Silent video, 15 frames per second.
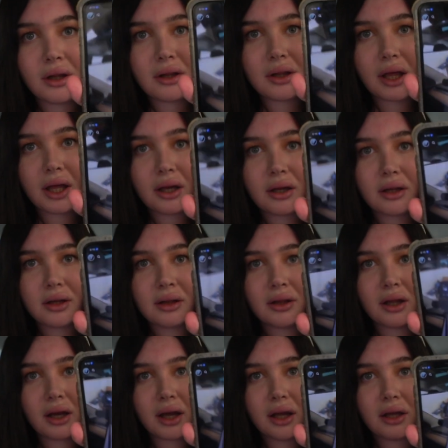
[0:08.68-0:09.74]
Like,
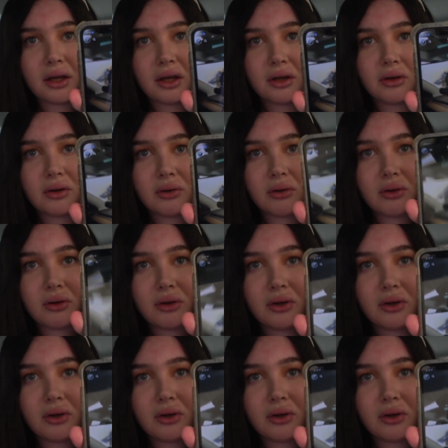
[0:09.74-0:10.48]
look at you.